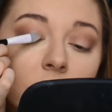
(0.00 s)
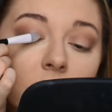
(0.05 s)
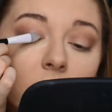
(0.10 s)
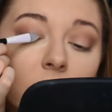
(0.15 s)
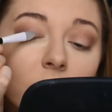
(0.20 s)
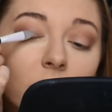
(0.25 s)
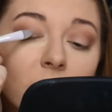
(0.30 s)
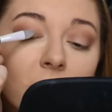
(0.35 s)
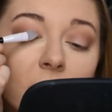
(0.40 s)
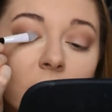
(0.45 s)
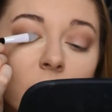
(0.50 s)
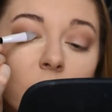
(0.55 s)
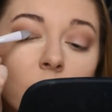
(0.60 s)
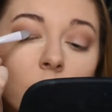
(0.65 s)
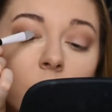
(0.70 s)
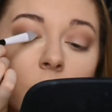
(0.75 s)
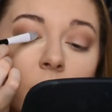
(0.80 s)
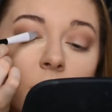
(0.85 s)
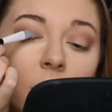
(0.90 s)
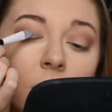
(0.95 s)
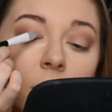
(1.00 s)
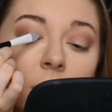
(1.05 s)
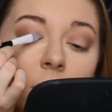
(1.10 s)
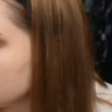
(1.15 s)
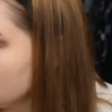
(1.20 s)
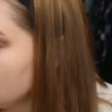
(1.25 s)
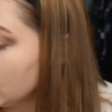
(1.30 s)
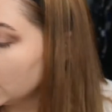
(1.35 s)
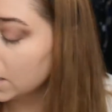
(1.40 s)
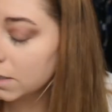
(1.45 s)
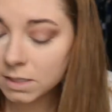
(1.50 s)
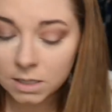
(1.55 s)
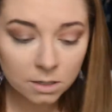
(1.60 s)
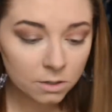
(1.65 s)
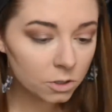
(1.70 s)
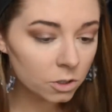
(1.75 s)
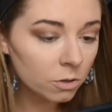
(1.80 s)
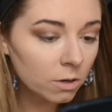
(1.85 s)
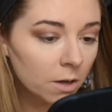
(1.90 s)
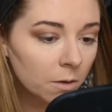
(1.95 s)
like a finger would. It
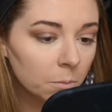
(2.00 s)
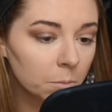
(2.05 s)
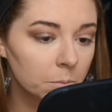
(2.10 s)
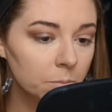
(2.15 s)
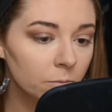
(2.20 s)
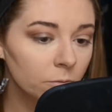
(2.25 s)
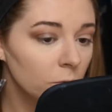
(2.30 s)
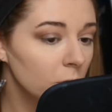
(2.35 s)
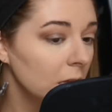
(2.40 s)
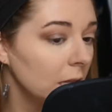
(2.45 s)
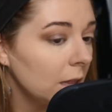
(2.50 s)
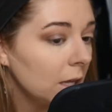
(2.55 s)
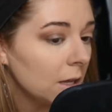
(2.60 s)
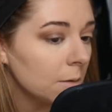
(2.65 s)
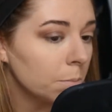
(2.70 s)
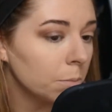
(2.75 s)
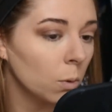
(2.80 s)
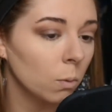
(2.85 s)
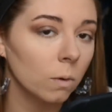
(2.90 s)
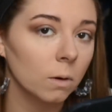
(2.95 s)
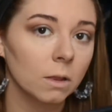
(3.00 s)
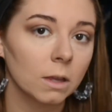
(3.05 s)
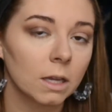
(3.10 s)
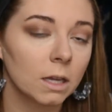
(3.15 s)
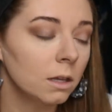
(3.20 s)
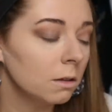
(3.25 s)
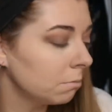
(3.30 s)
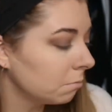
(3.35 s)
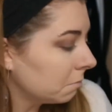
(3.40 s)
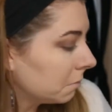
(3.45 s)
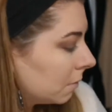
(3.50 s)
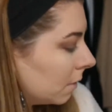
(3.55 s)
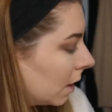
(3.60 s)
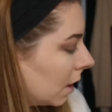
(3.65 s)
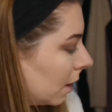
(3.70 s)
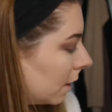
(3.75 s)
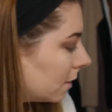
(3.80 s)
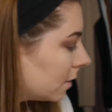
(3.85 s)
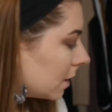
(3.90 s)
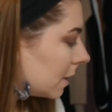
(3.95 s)
didn't turn out really poorly.
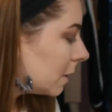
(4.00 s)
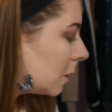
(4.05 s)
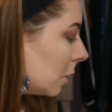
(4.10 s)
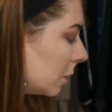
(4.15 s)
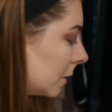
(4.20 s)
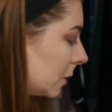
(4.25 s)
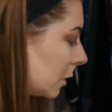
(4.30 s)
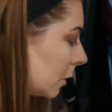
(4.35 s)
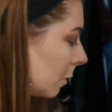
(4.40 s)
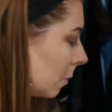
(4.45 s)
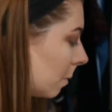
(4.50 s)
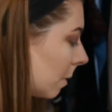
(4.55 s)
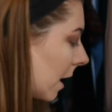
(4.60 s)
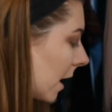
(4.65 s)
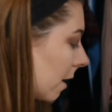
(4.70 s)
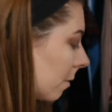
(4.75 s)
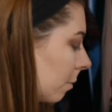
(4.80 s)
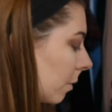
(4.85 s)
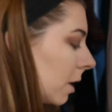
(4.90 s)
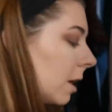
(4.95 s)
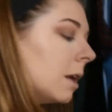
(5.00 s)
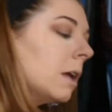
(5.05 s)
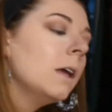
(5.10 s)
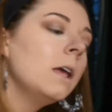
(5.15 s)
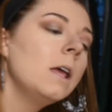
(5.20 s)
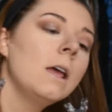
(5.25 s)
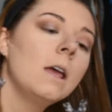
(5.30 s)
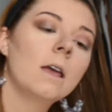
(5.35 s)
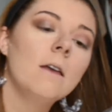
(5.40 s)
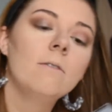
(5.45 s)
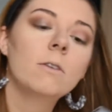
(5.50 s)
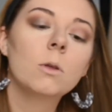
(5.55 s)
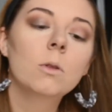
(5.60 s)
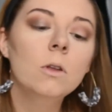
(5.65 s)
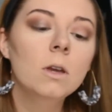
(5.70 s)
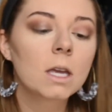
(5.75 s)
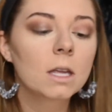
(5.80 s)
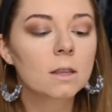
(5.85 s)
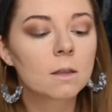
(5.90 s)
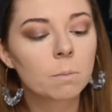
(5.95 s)
It doesn't look too bad, but if you
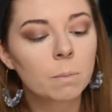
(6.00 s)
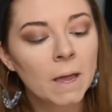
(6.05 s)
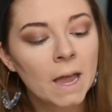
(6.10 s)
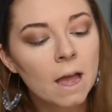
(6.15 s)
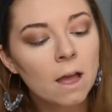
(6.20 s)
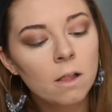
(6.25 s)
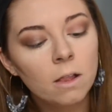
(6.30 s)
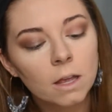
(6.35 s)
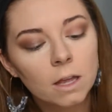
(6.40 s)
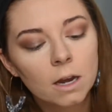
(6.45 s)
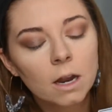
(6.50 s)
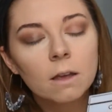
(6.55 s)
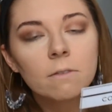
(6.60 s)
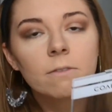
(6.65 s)
look at the palette, I